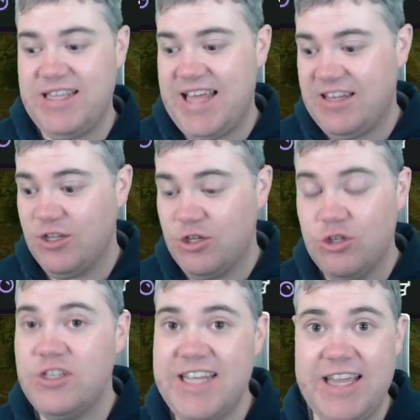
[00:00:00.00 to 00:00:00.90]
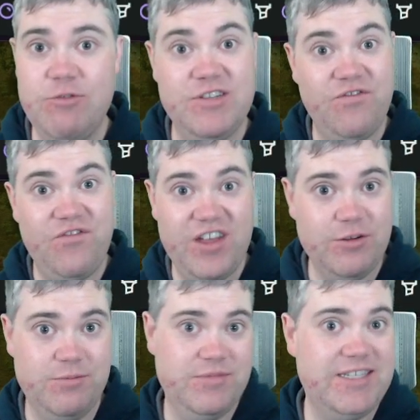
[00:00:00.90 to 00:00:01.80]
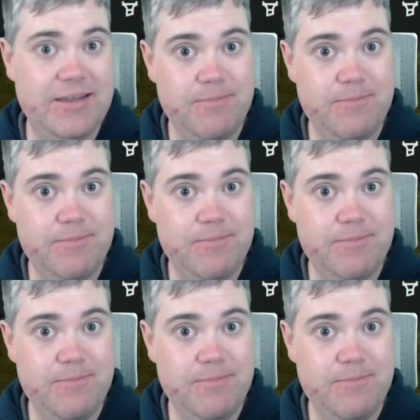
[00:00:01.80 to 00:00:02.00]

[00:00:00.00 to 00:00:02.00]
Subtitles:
that looks like it was filmed,